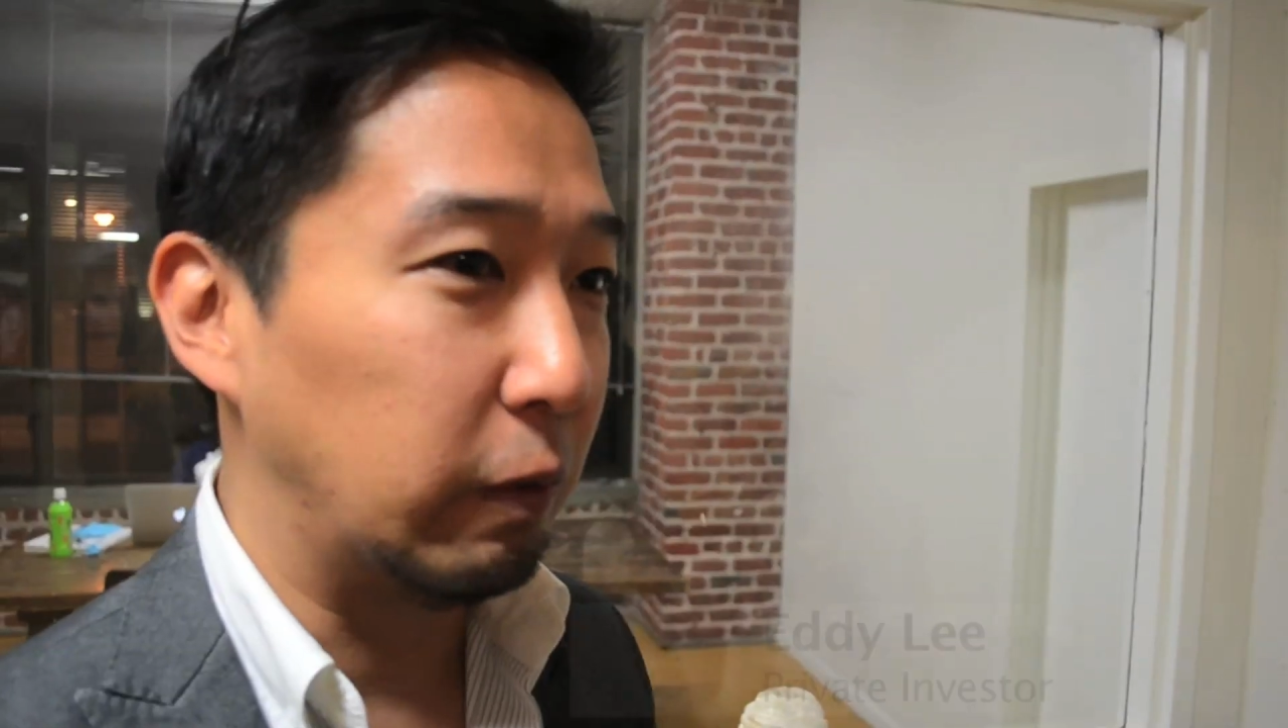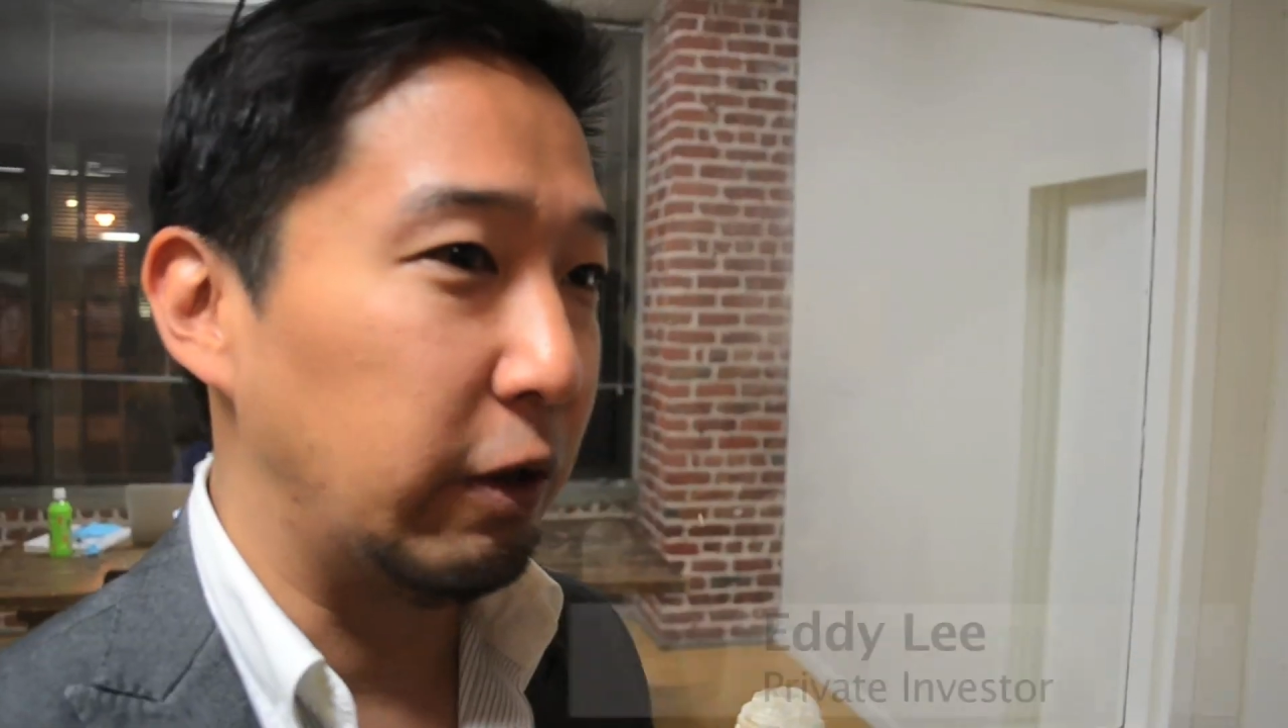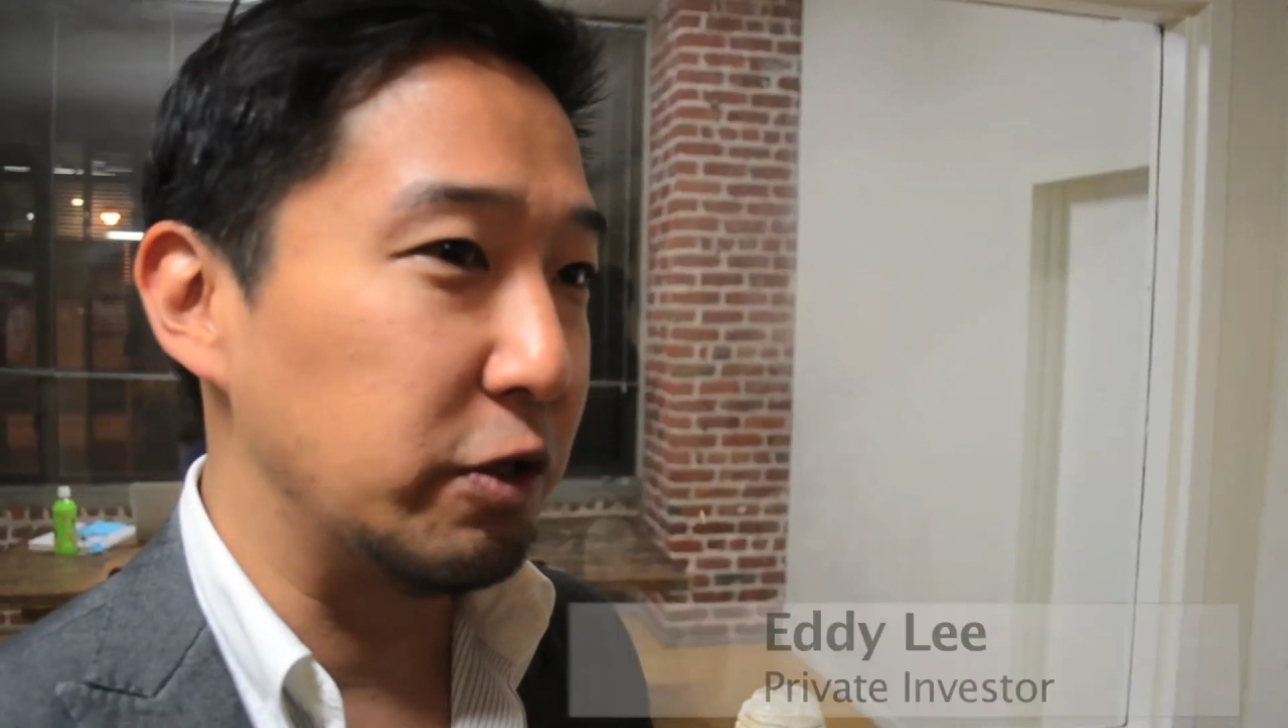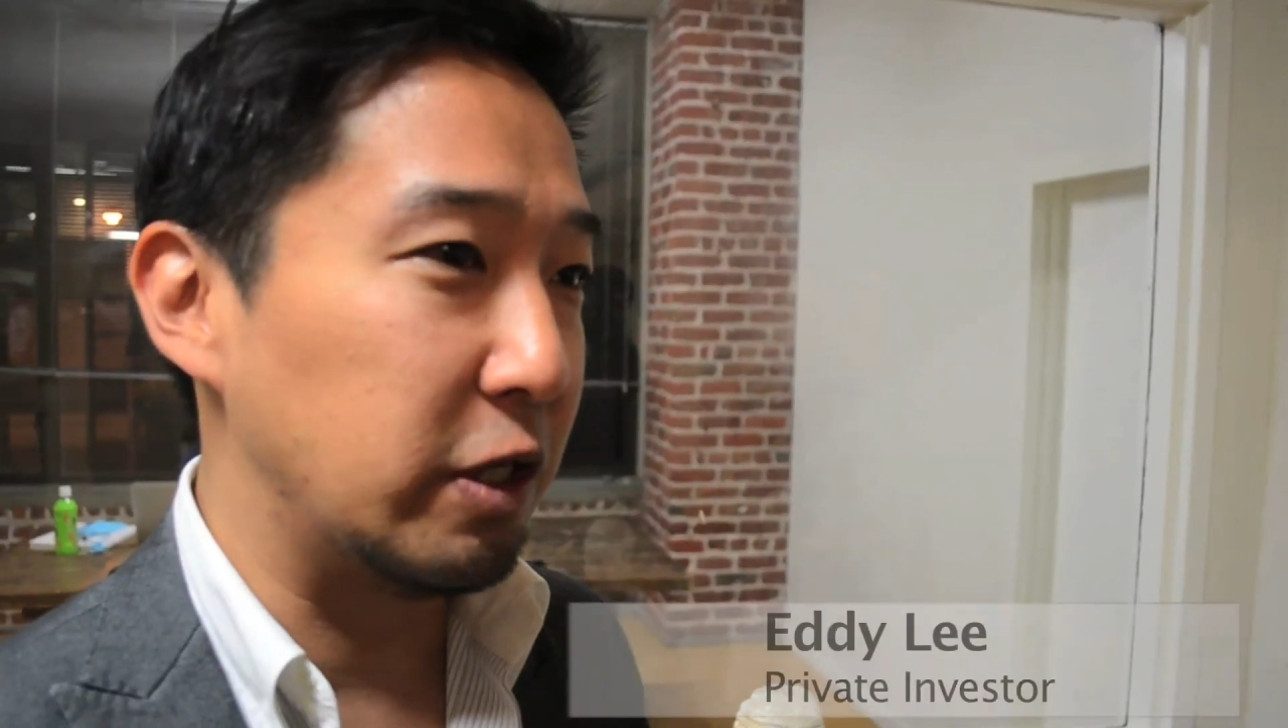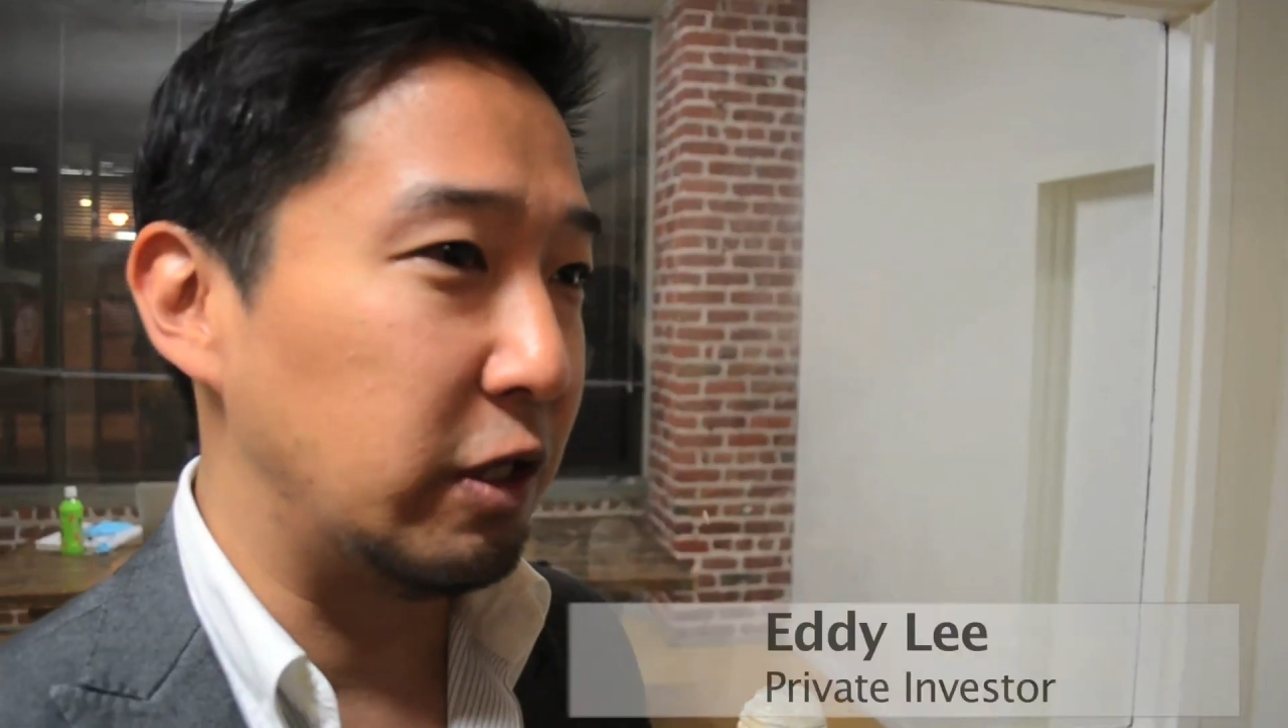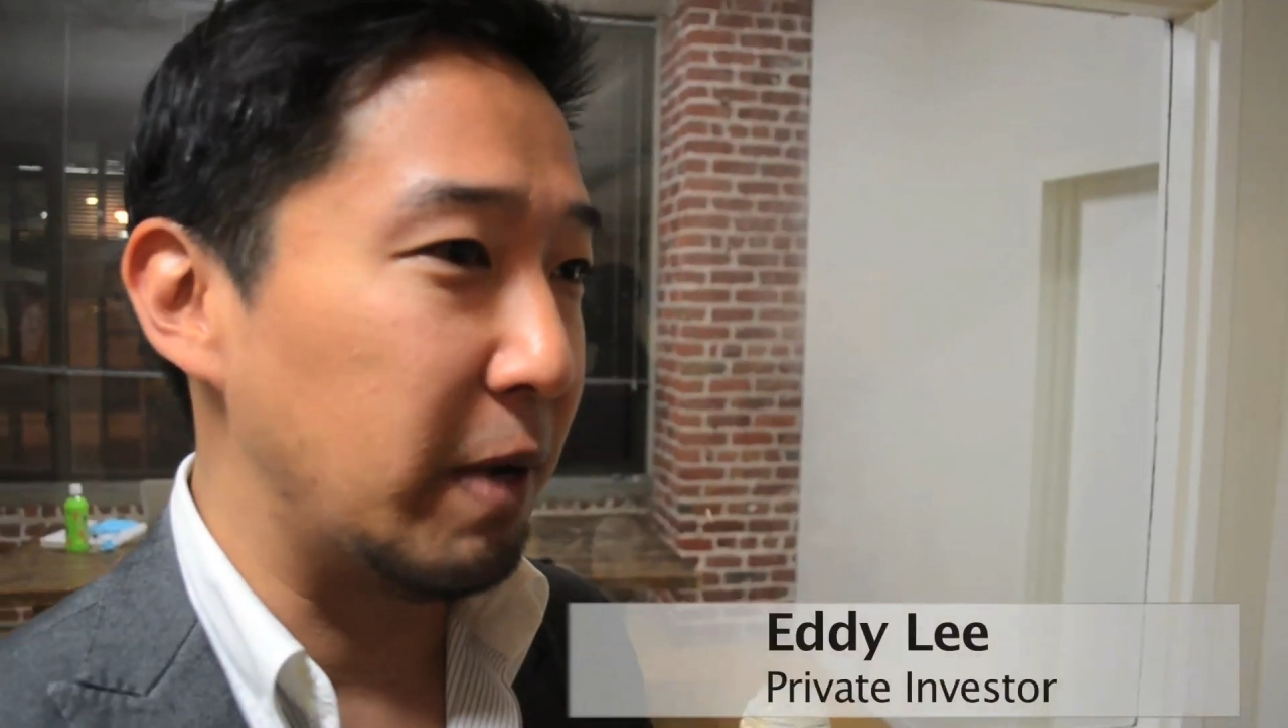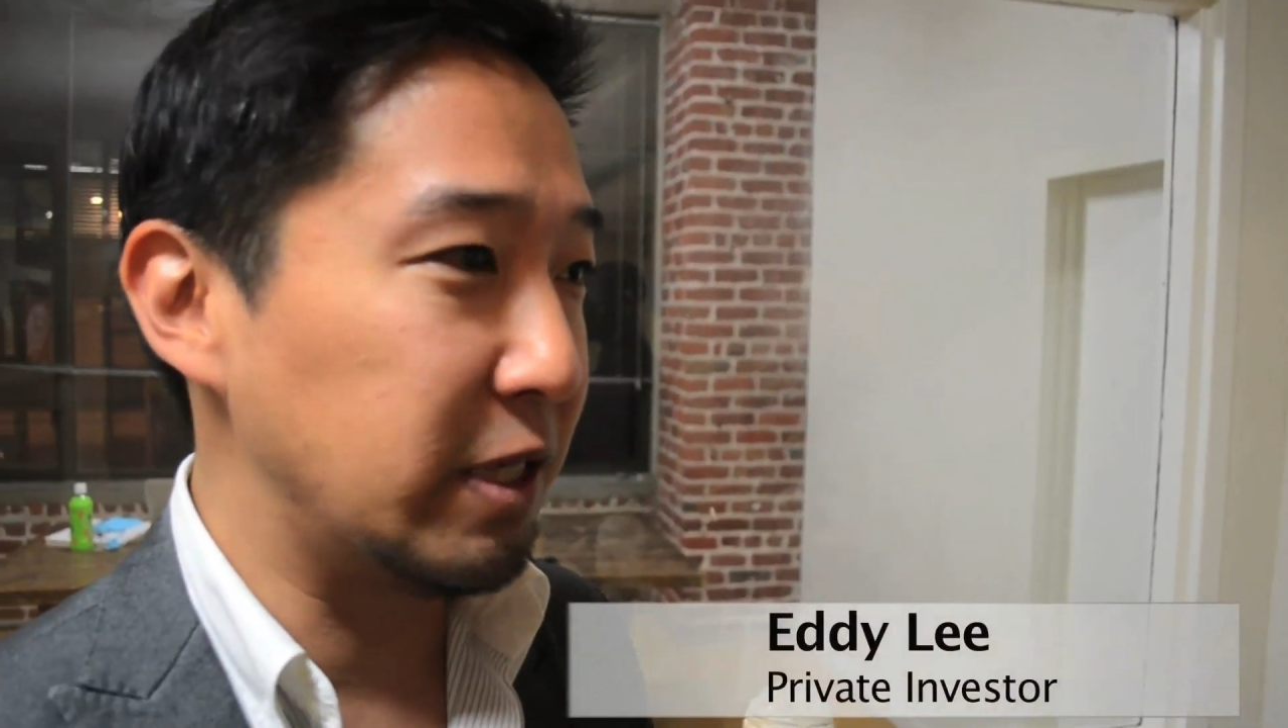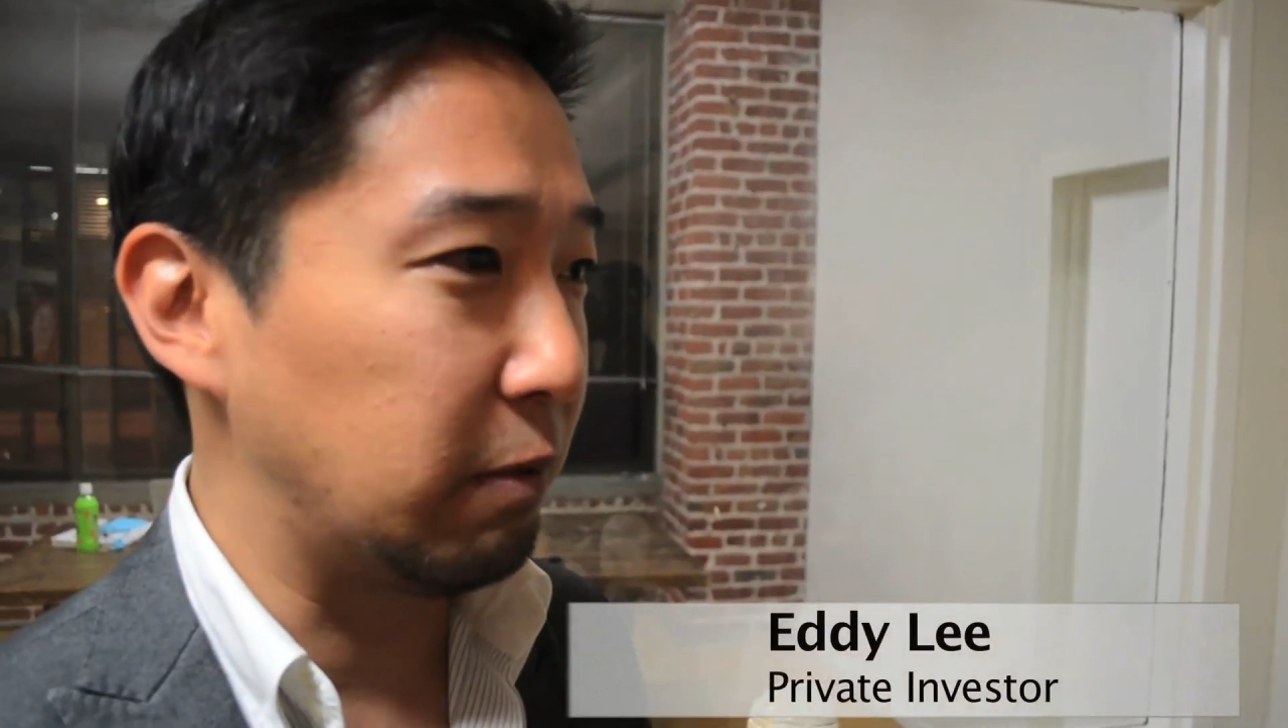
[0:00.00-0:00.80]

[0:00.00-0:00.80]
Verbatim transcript: There's a domestic